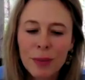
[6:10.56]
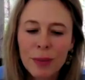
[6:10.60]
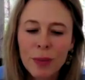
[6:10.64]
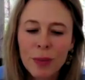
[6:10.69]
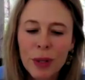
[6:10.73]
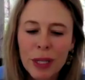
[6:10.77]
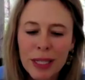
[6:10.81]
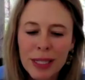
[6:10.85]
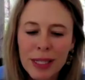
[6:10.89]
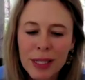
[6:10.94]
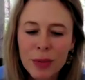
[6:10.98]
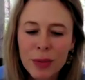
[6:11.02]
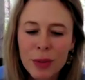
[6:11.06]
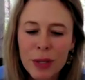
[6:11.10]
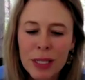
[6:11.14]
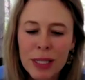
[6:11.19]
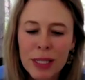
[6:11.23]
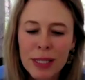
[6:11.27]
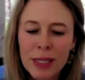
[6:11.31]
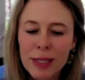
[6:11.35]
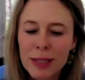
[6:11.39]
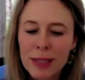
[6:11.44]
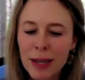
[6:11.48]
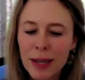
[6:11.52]
What is the
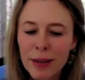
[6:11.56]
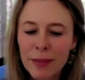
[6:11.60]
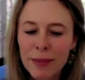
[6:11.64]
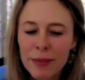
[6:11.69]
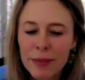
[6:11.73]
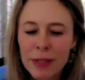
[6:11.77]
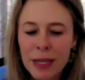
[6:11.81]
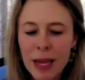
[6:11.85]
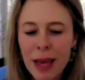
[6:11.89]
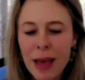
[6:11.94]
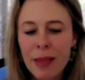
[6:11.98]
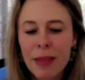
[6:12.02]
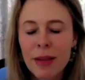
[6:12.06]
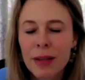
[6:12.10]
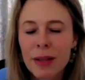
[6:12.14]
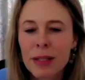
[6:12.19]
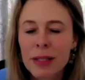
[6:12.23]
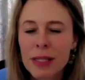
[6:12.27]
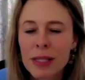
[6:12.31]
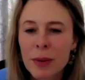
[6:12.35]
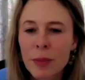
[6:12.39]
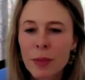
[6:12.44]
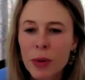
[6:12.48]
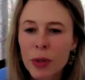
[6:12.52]
risk of death
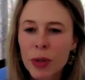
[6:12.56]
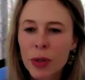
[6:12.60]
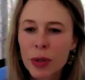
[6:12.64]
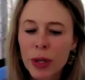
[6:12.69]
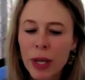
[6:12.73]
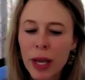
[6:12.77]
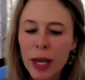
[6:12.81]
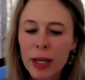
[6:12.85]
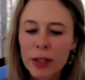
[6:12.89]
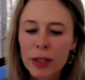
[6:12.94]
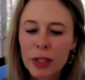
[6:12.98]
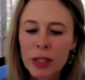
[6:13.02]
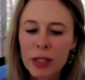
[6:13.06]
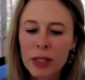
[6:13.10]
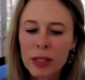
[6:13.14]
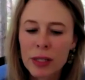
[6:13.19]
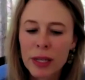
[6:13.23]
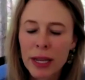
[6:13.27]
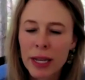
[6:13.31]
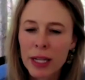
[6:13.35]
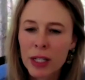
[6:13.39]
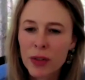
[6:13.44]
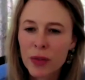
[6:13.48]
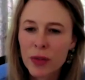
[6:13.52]
in someone who
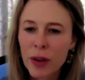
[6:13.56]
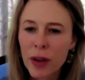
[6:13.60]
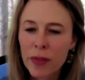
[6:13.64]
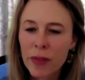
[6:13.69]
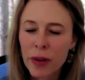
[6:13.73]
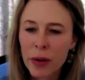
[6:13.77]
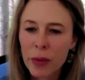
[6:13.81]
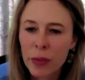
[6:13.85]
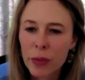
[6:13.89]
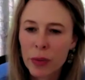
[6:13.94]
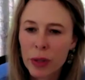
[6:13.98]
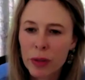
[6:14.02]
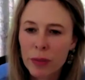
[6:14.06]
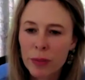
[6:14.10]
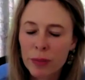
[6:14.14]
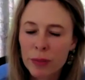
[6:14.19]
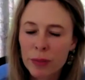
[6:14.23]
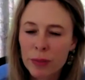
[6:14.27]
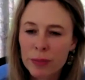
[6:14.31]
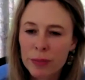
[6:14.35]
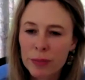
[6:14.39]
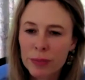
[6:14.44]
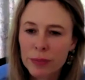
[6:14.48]
catches H5N1?